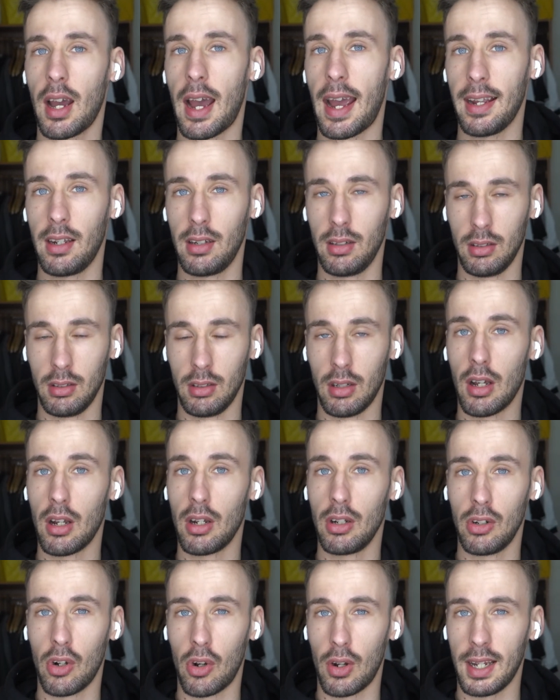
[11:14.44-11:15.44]
I can
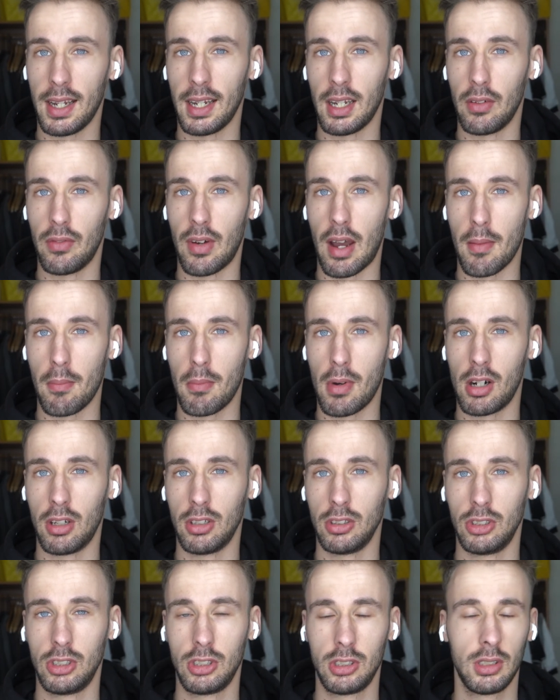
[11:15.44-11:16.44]
not hear that
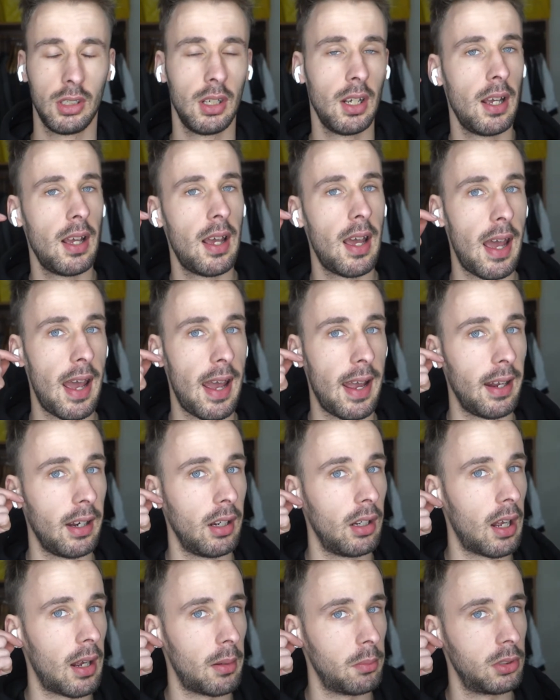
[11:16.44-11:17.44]
much.
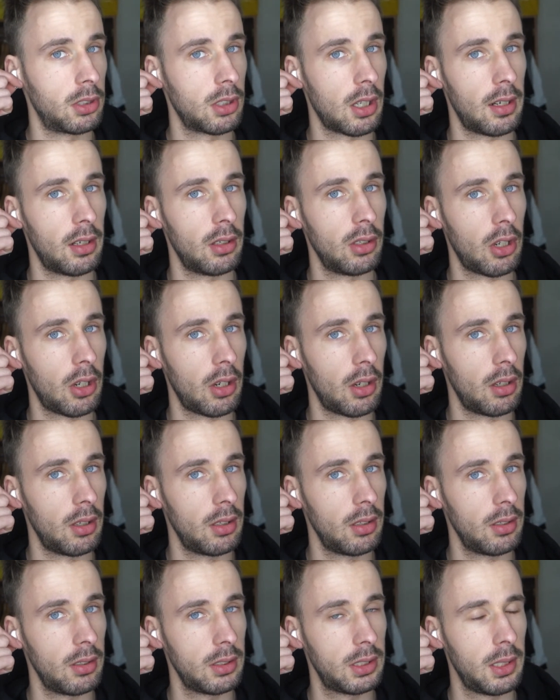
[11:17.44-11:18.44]
And I'm just going to turn it
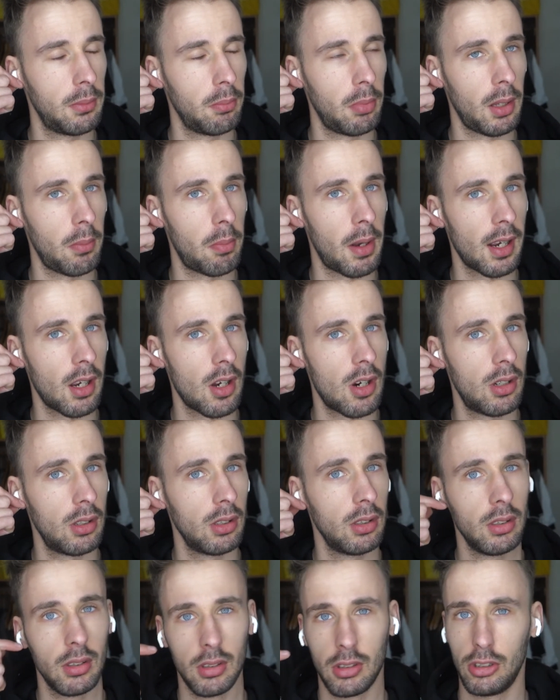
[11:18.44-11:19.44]
simply back
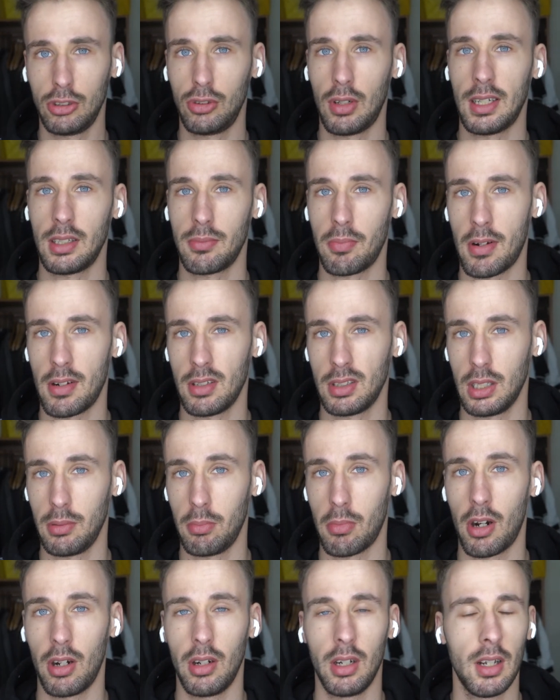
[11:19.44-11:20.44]
on to transparency
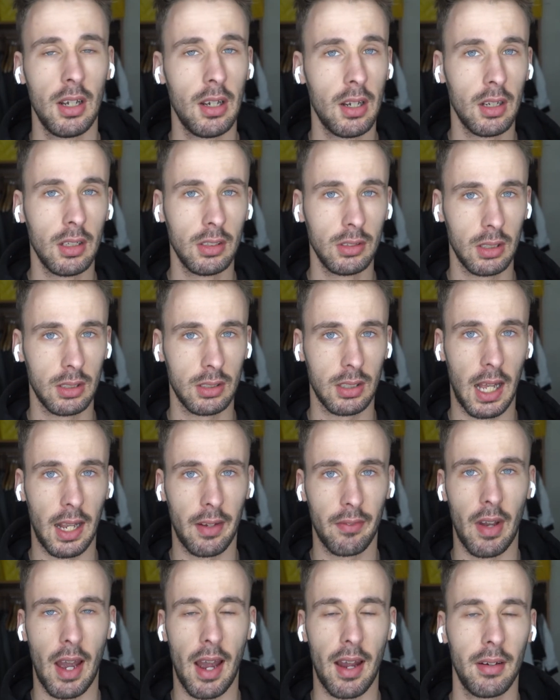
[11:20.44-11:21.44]
mode, just
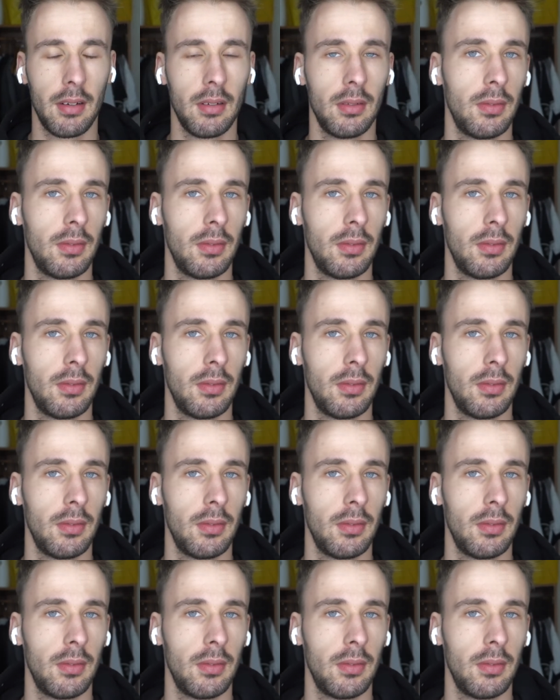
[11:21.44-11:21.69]
like that.